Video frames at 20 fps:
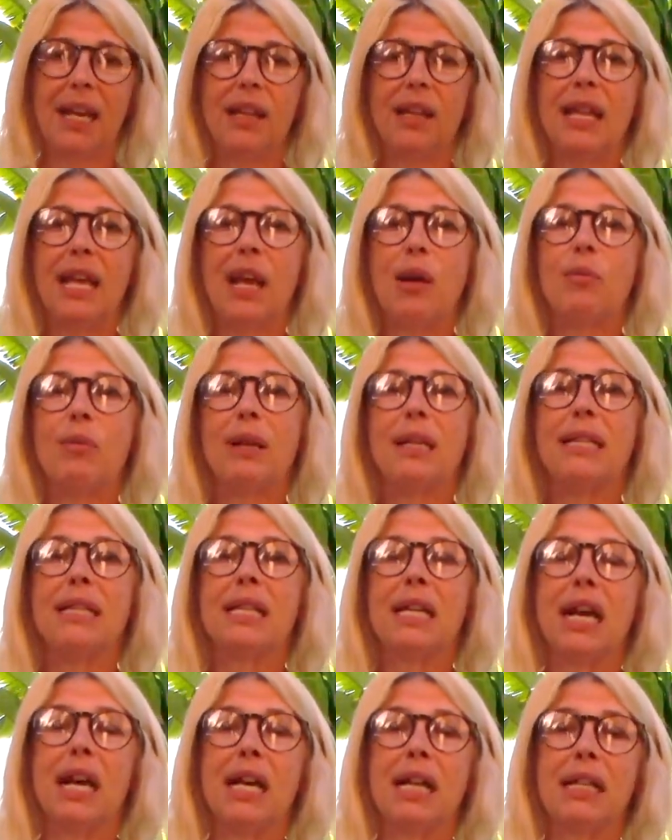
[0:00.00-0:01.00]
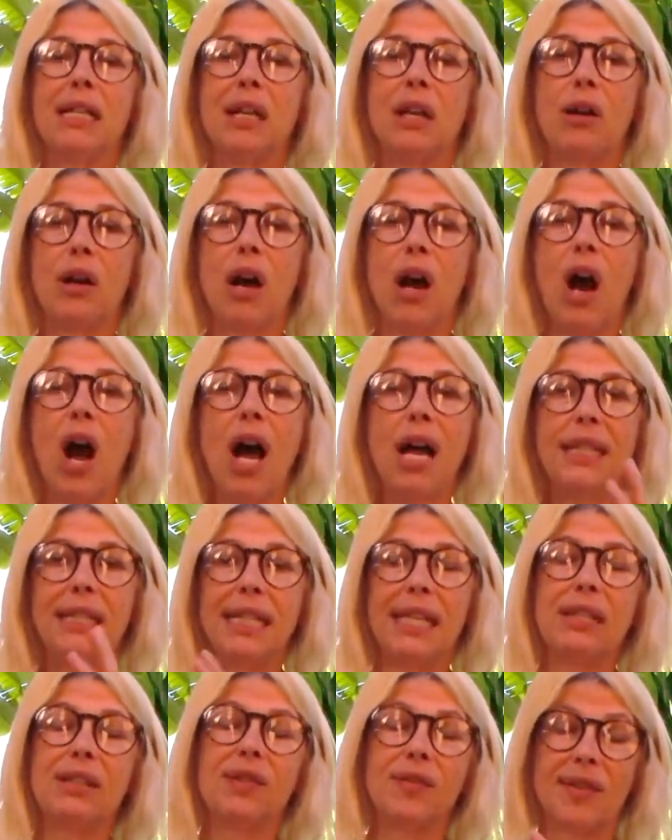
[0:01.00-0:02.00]
Then when the hot
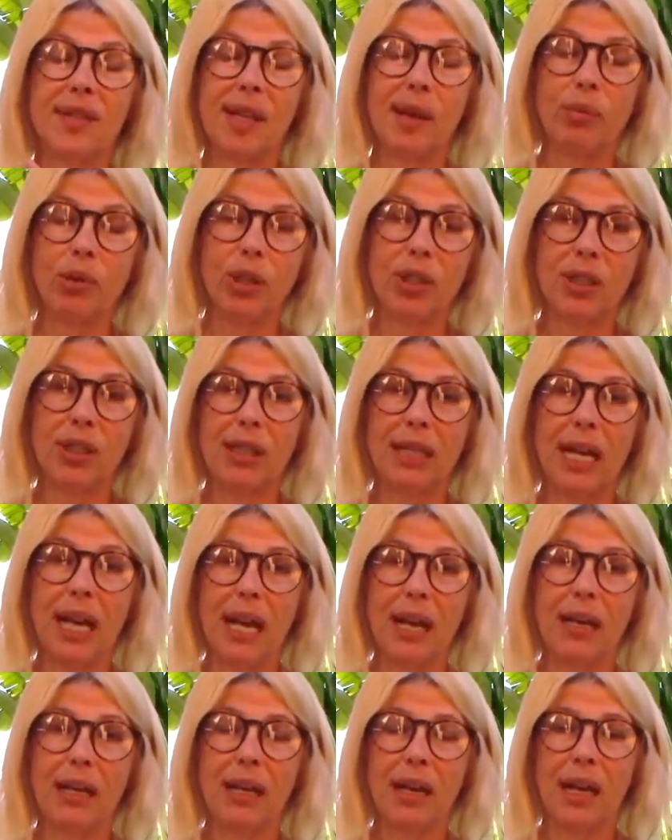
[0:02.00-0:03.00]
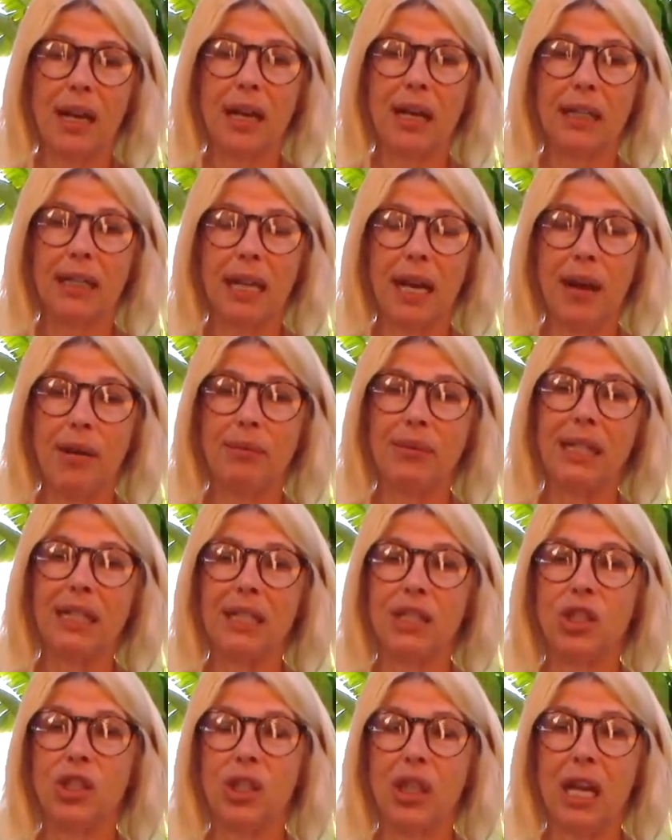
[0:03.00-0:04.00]
days of summer uh, come, like
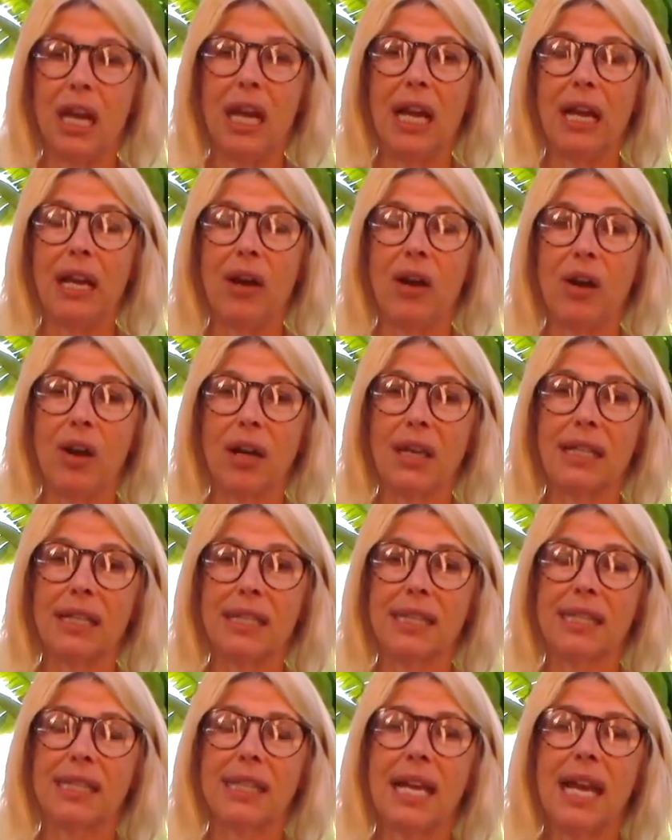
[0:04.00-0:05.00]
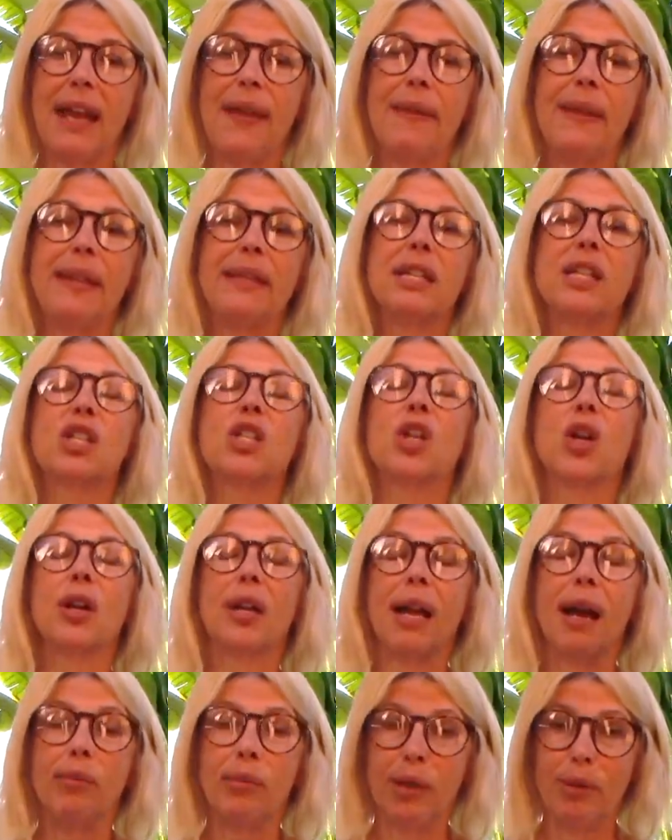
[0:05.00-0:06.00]
July, August, then they'll start
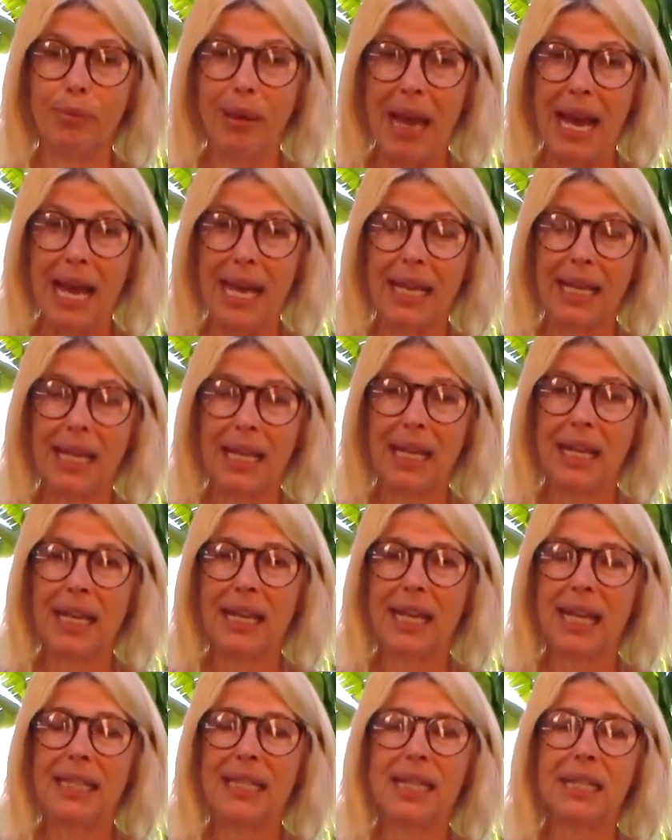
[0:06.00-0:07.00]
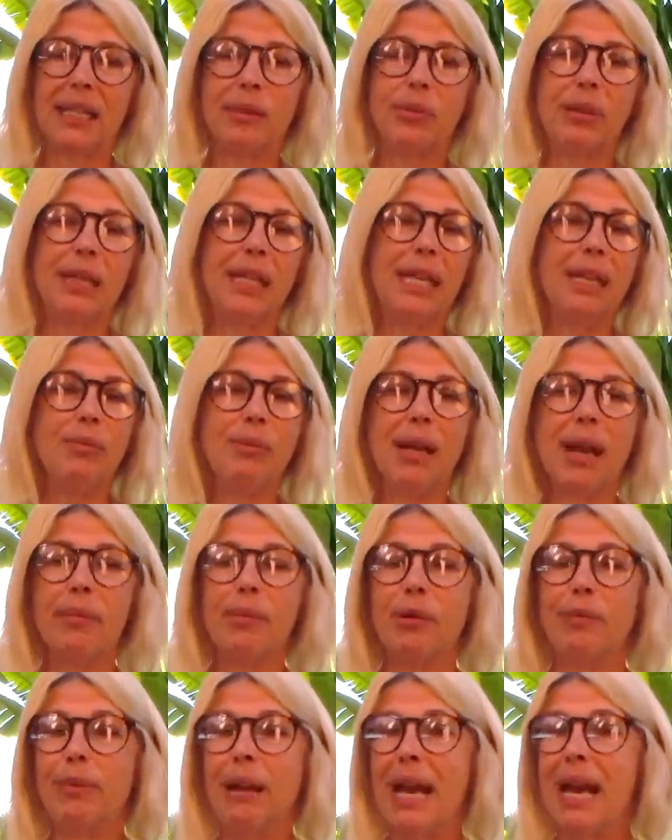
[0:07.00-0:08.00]
coming back. And then they'll keep
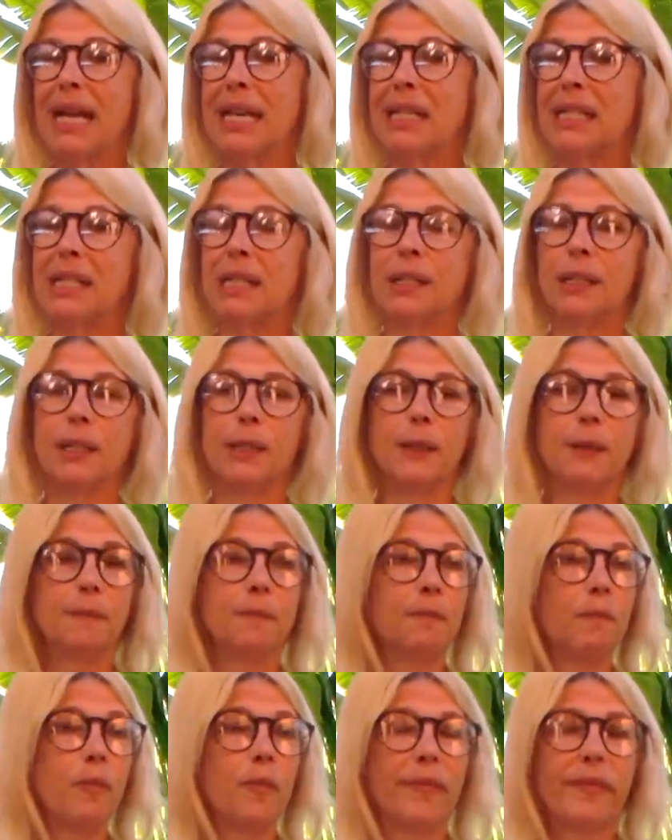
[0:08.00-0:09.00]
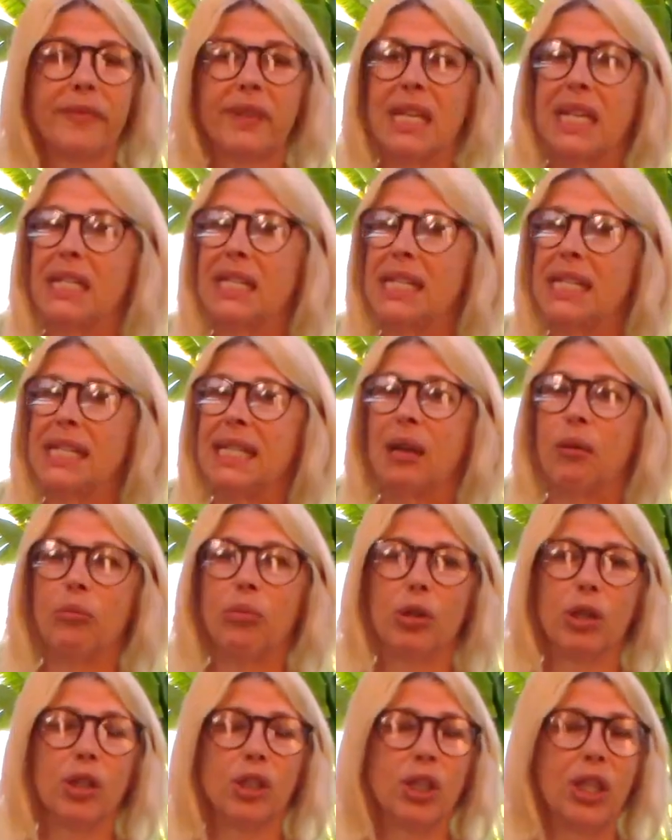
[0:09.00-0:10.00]
coming back until
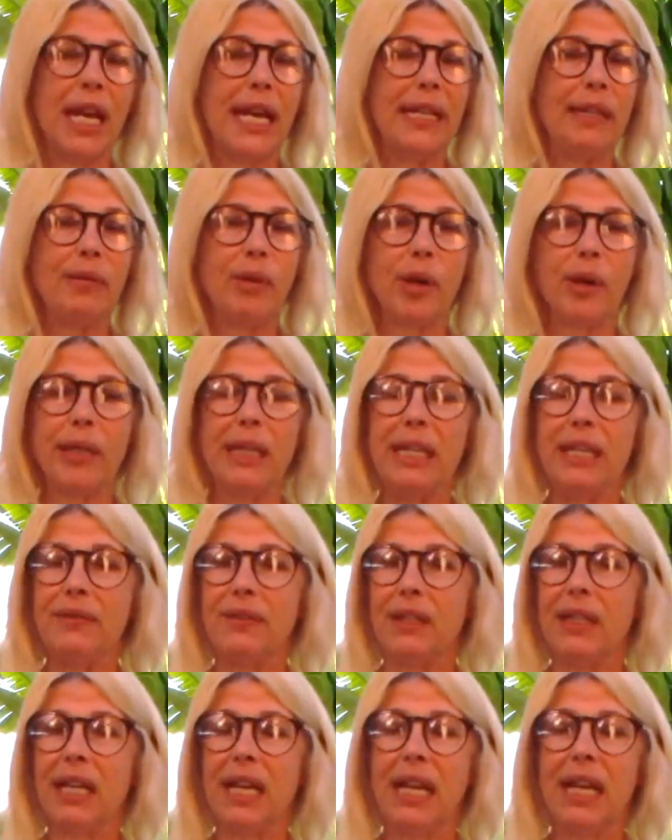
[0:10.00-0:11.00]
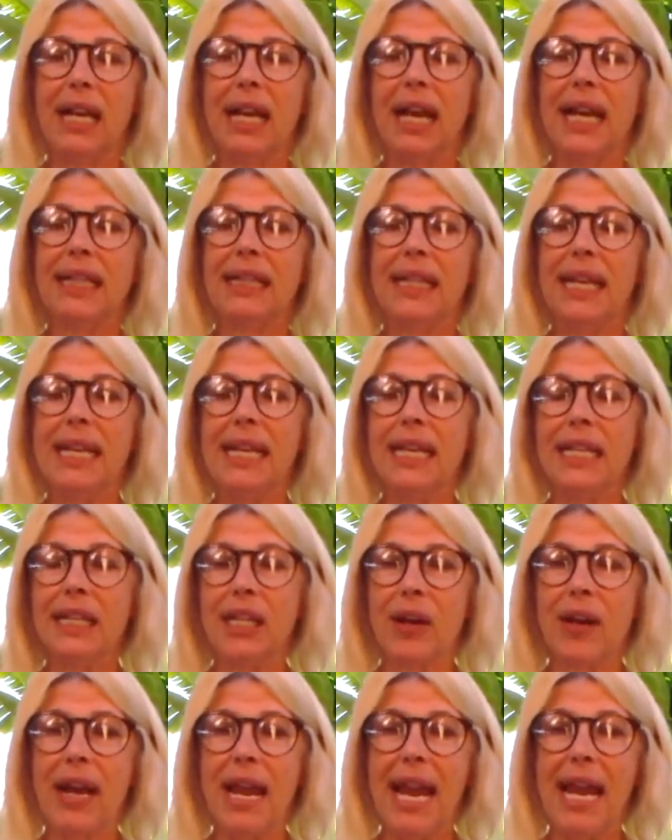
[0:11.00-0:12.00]
December, January even, and laying
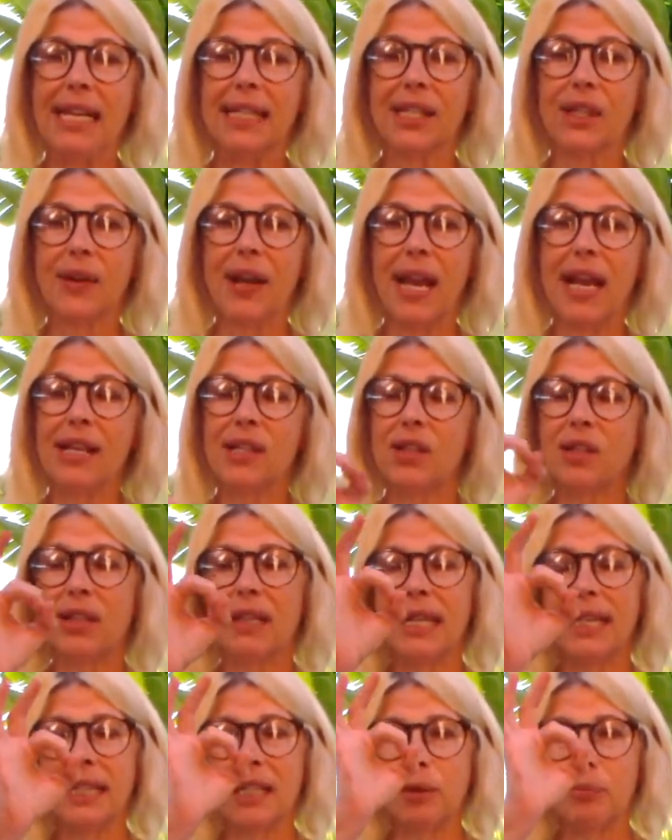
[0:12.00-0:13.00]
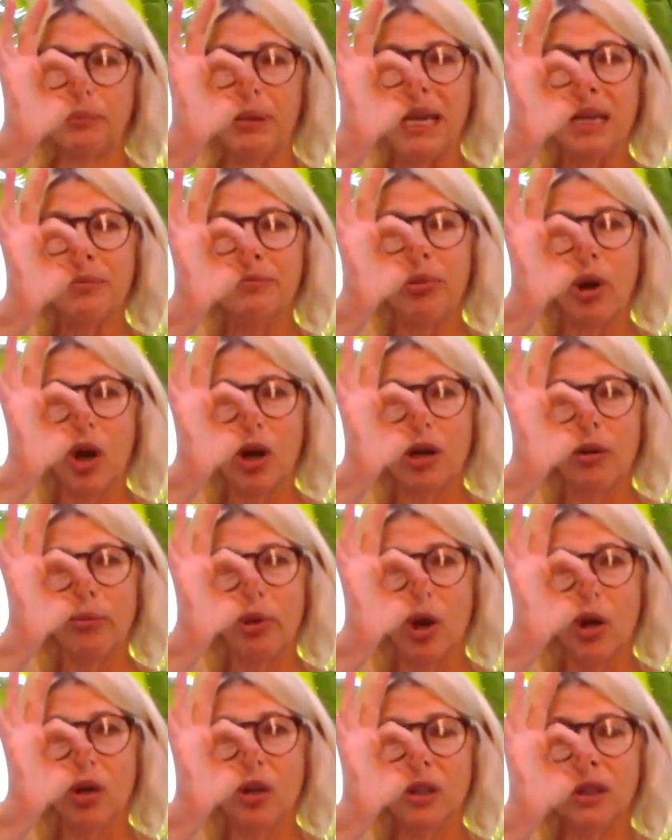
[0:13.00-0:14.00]
their eggs. Their eggs look like little ping pong
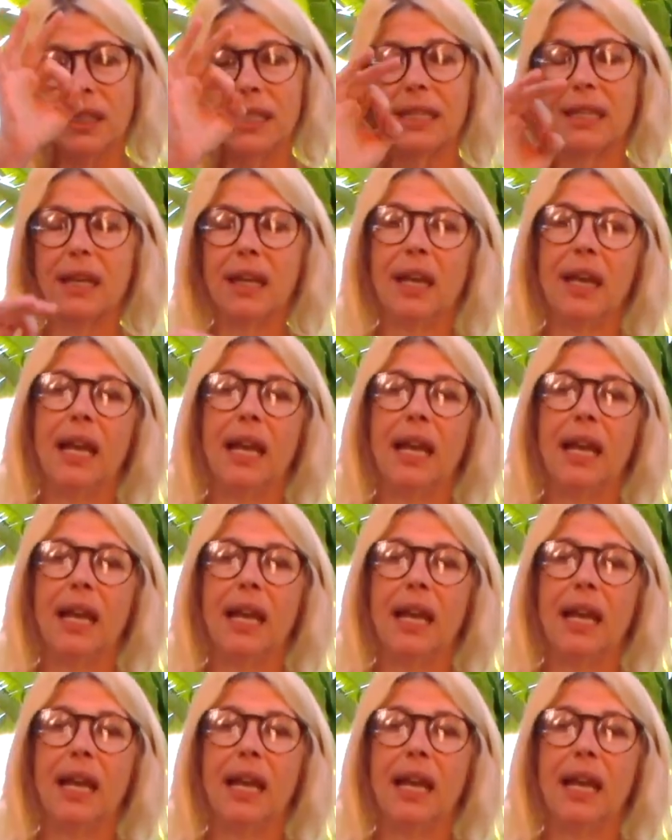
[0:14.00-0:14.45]
balls.